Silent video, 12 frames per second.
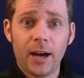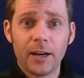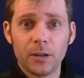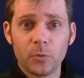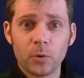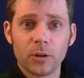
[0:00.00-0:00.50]

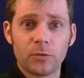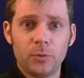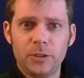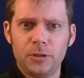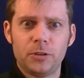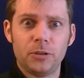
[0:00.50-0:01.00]
Ironworks,
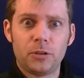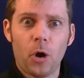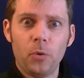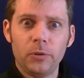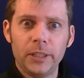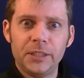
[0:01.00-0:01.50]
which you should
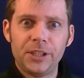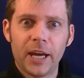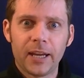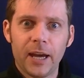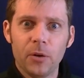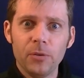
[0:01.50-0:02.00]
totally
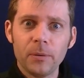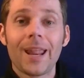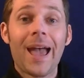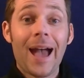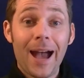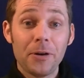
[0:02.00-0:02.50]
check out.
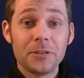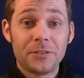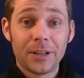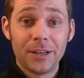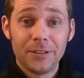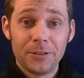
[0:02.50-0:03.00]
How it's
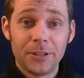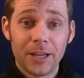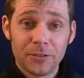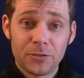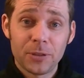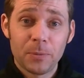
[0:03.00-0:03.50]
done is you take
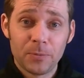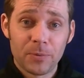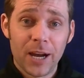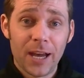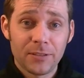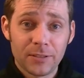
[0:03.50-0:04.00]
a strip of
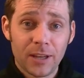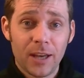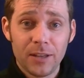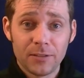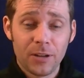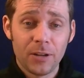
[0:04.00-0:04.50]
brass,
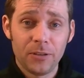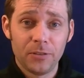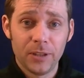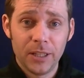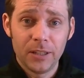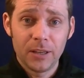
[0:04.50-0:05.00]
as long as
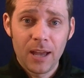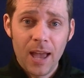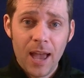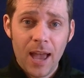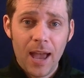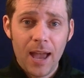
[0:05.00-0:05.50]
you need,
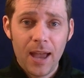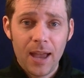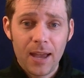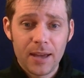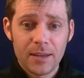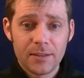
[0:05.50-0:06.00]

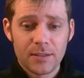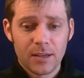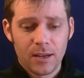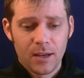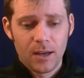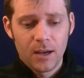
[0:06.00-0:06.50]
and
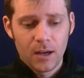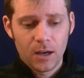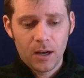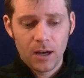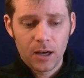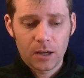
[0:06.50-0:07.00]

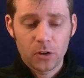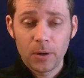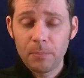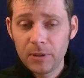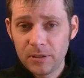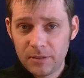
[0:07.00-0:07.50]

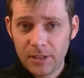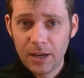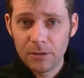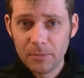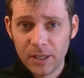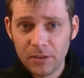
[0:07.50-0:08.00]
crimp it
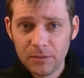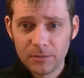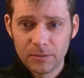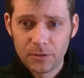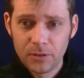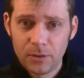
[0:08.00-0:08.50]
down the middle.
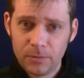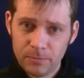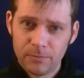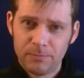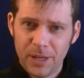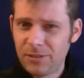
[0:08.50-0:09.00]
So
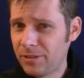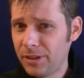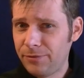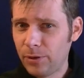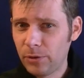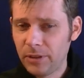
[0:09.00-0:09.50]

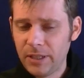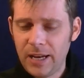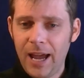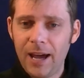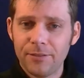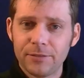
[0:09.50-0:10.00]
basically fold it in
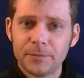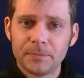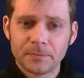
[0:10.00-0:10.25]
half.